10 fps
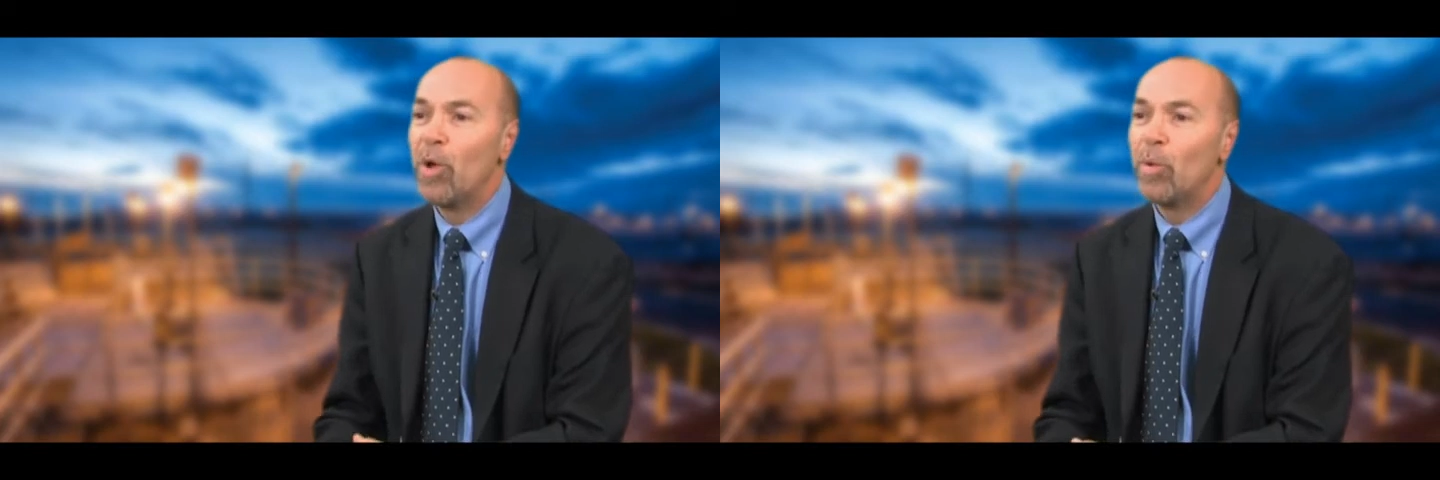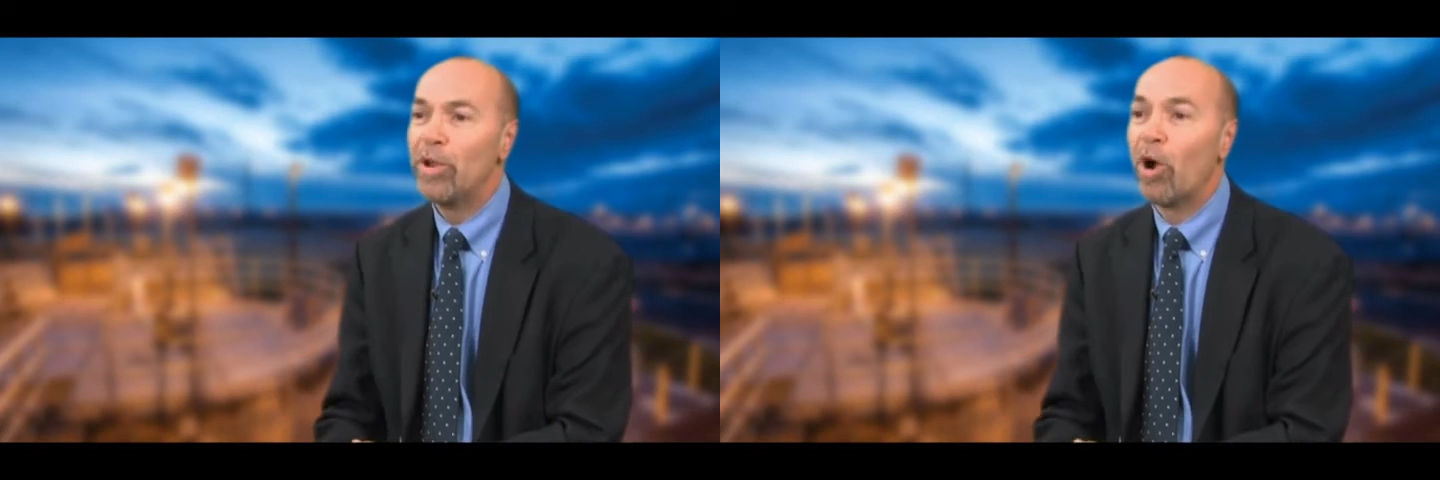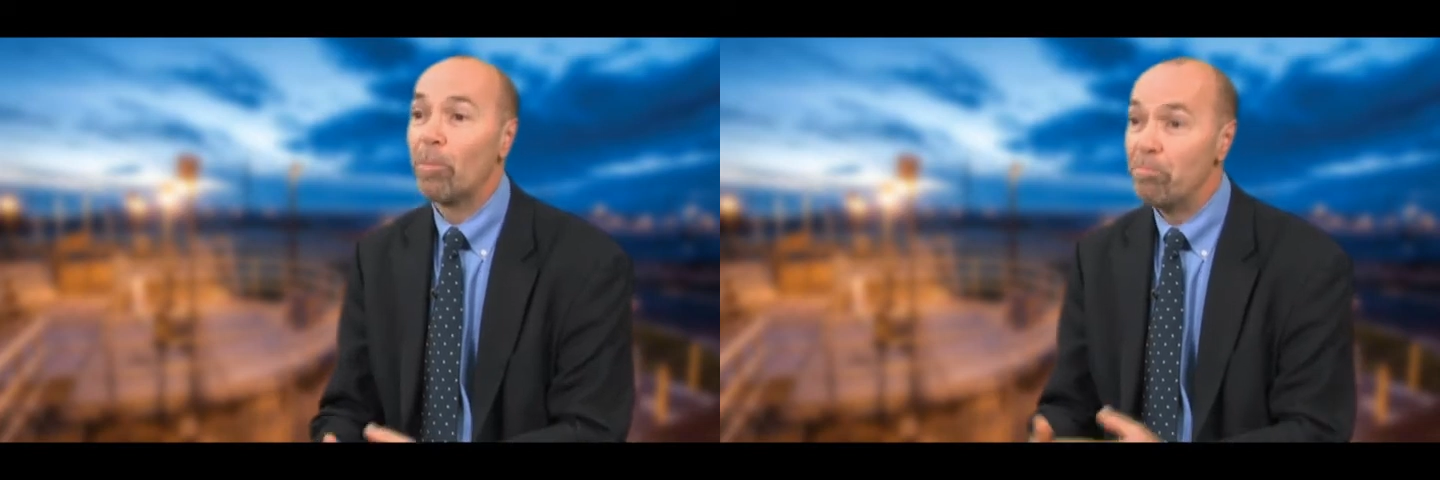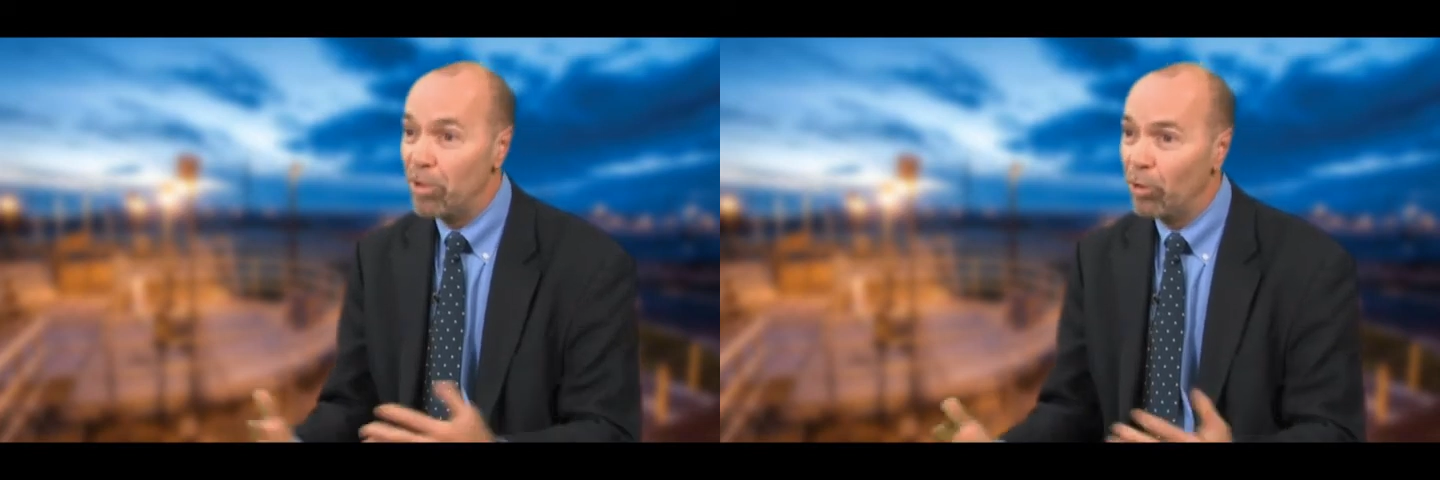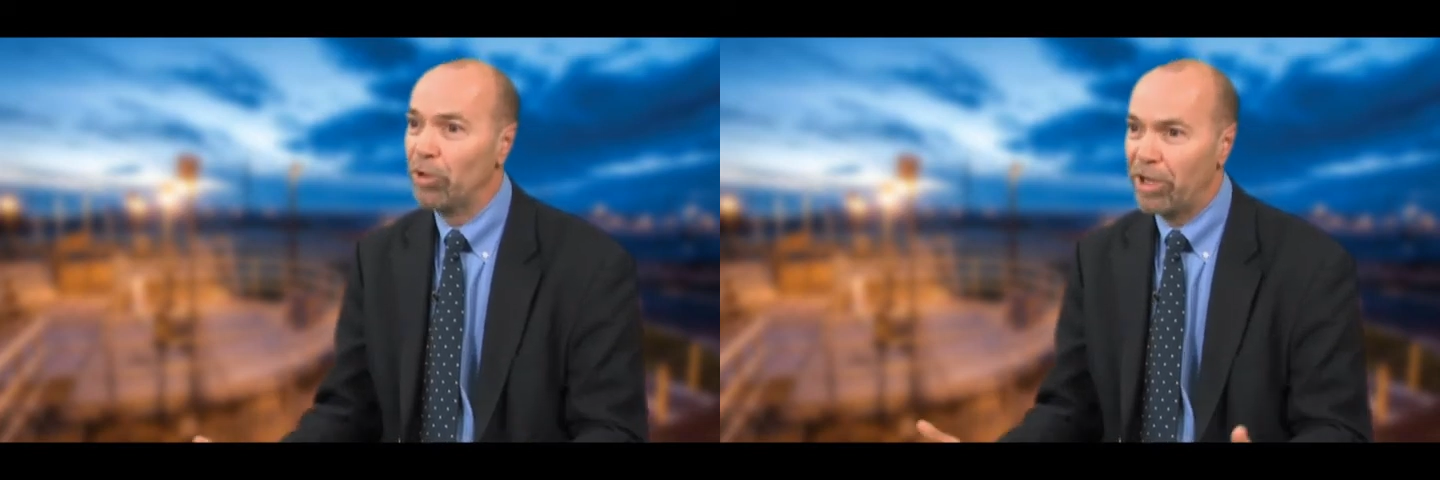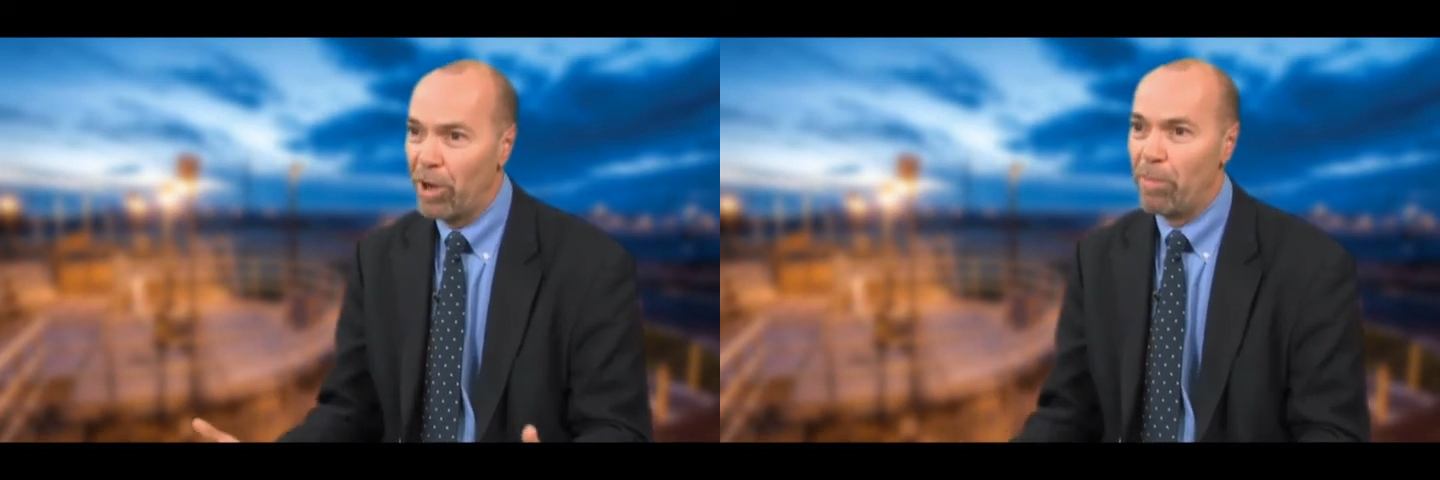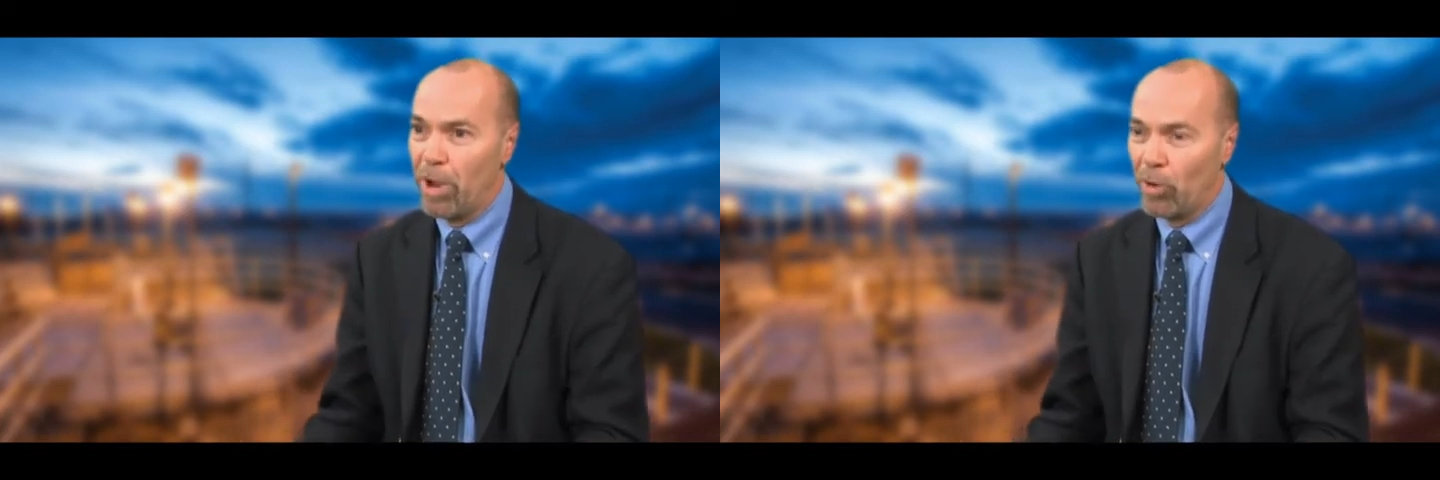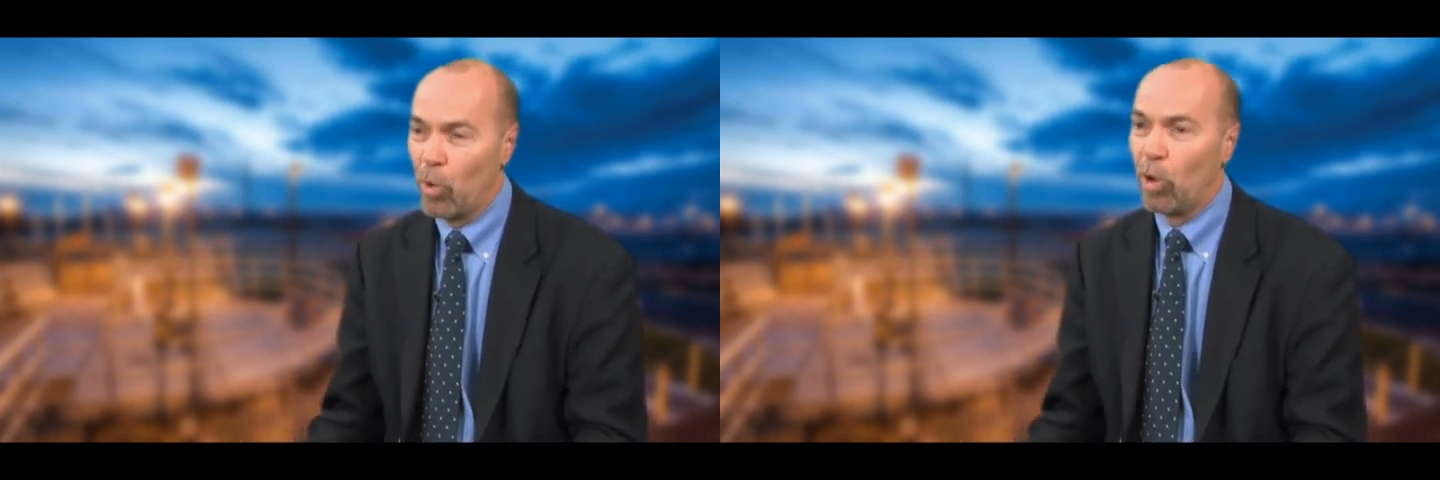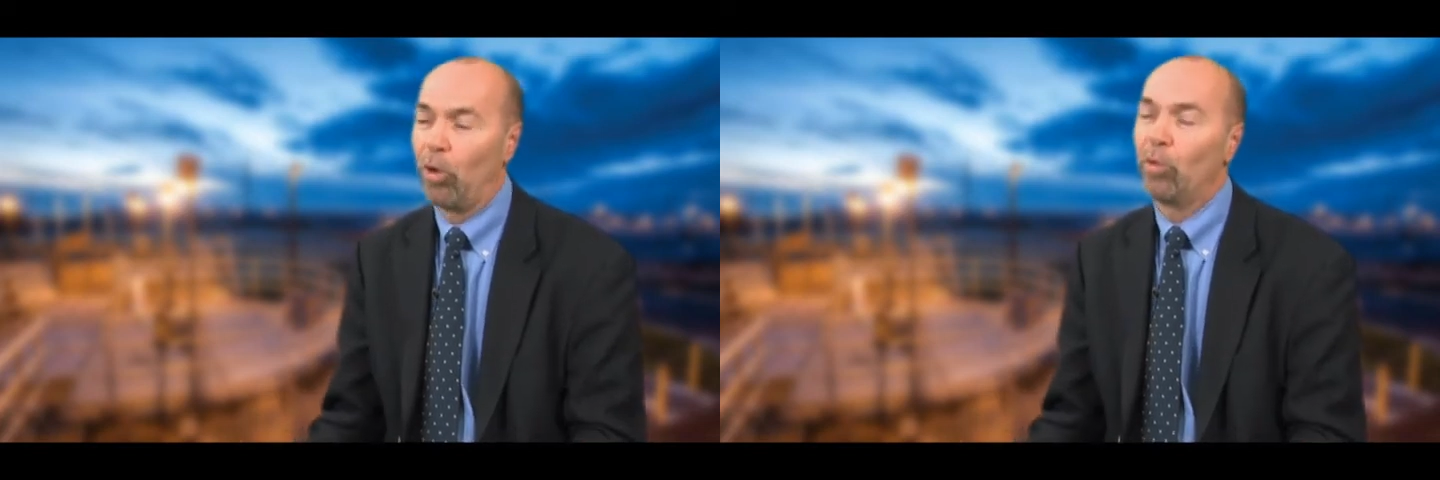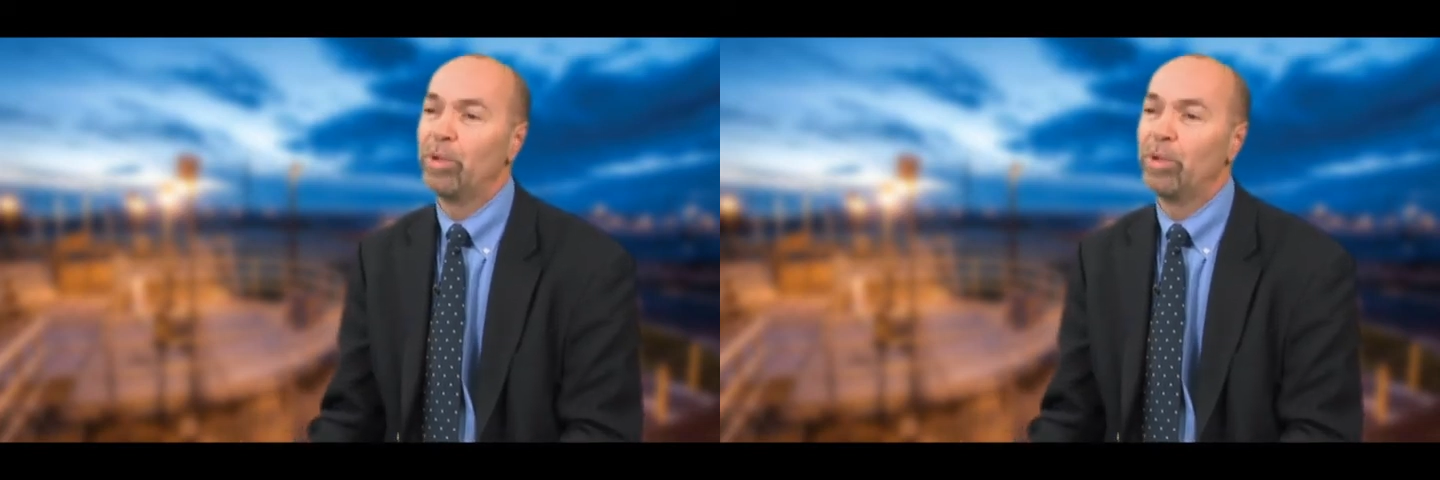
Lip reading: we are building a better world